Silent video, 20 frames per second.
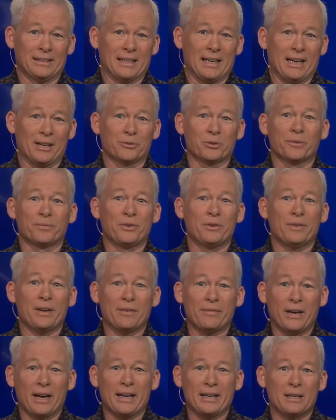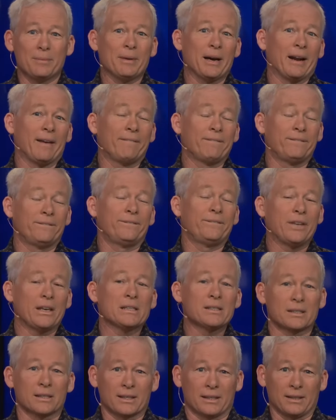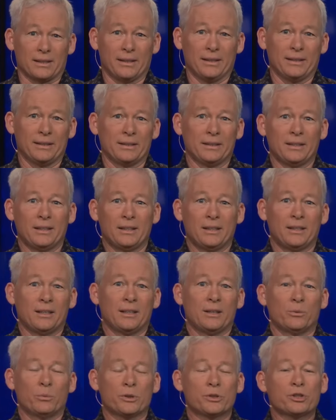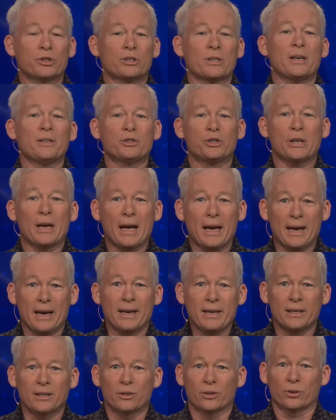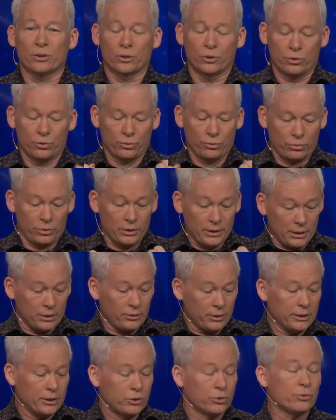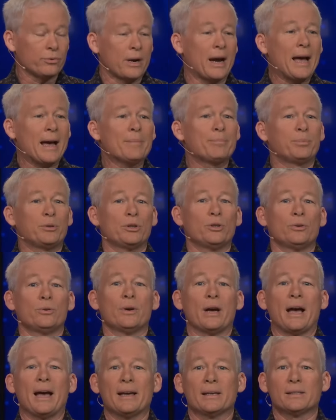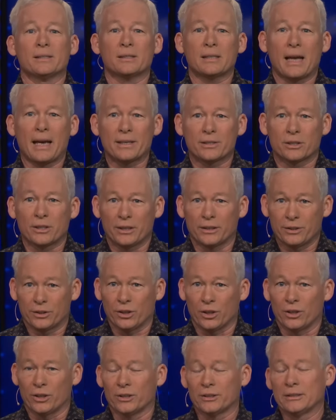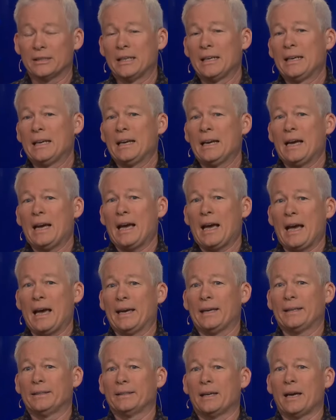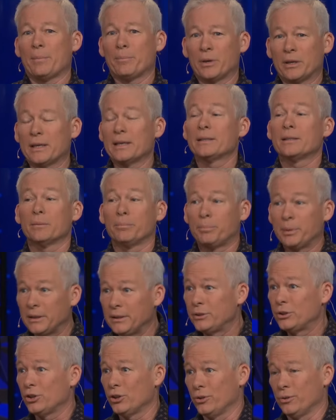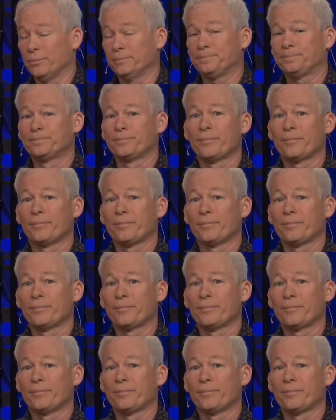I don't know if you've ever had anybody physically with such anger literally grab you as an adult and begin to beat you.